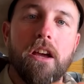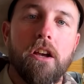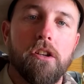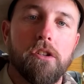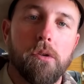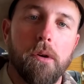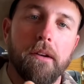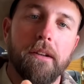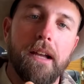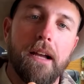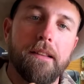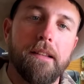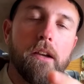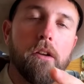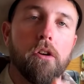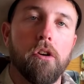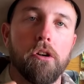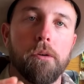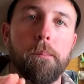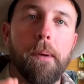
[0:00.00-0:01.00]
So I got that
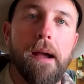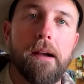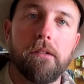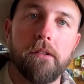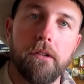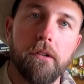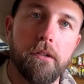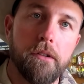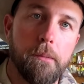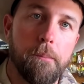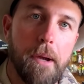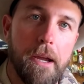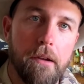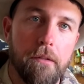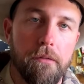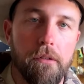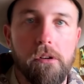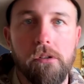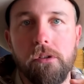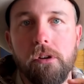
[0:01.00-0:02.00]
hook back there on the bait
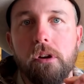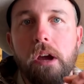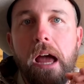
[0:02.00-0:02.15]
further.